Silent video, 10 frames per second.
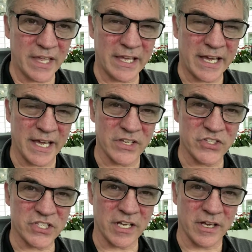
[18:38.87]

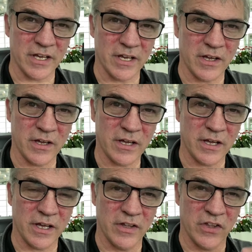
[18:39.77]
has
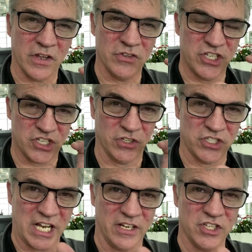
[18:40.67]
additional
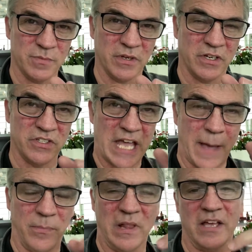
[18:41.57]
challenges because
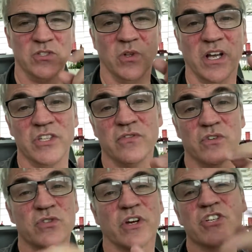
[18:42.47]
Apple has all kinds of
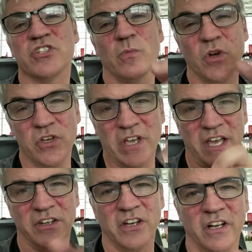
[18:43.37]
restrictions on what you
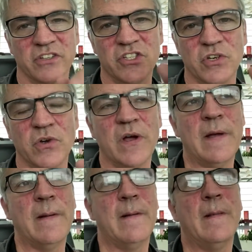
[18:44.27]
can and can't do.
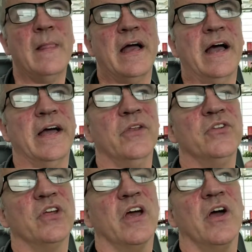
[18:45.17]

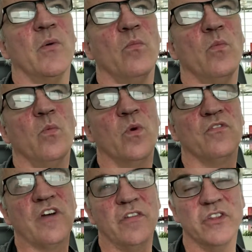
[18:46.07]
And we
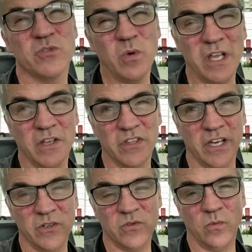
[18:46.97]
found this week
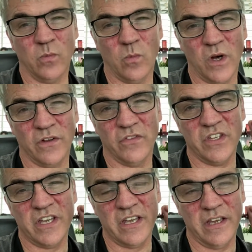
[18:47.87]
that one of
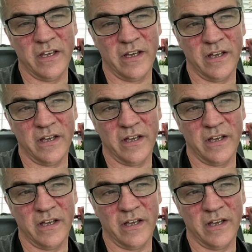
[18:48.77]
the